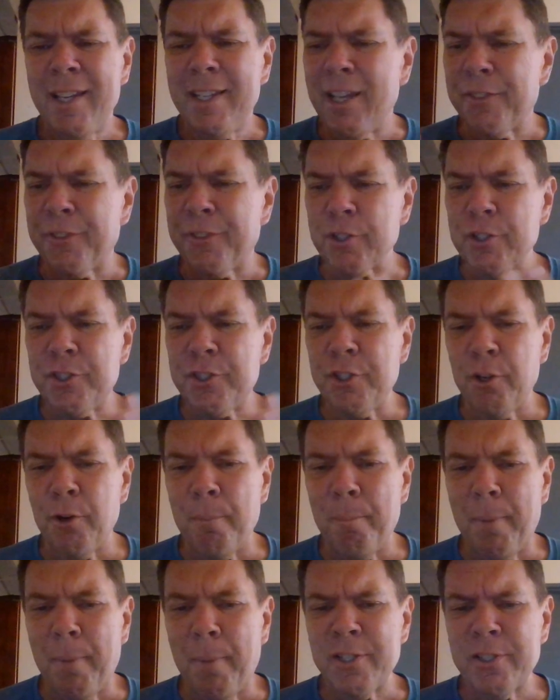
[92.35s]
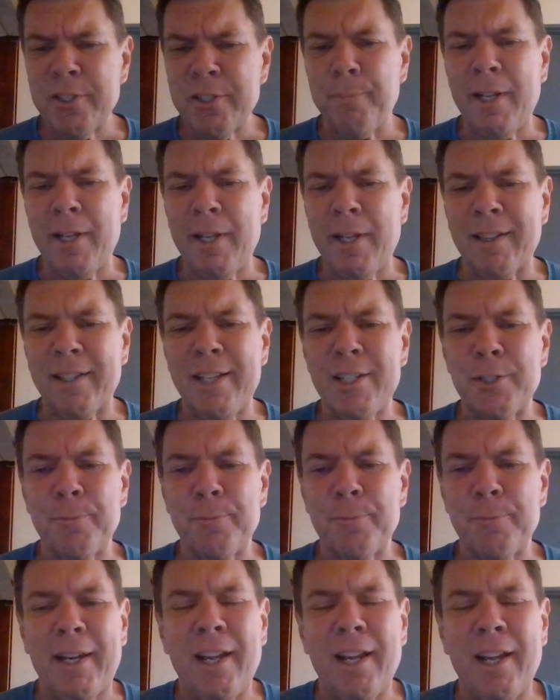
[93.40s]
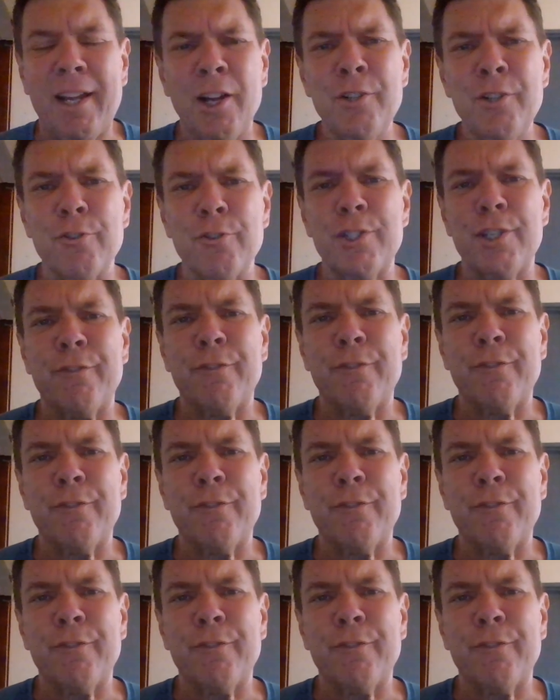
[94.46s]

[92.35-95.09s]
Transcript: Yet there still must have been at least many hundreds,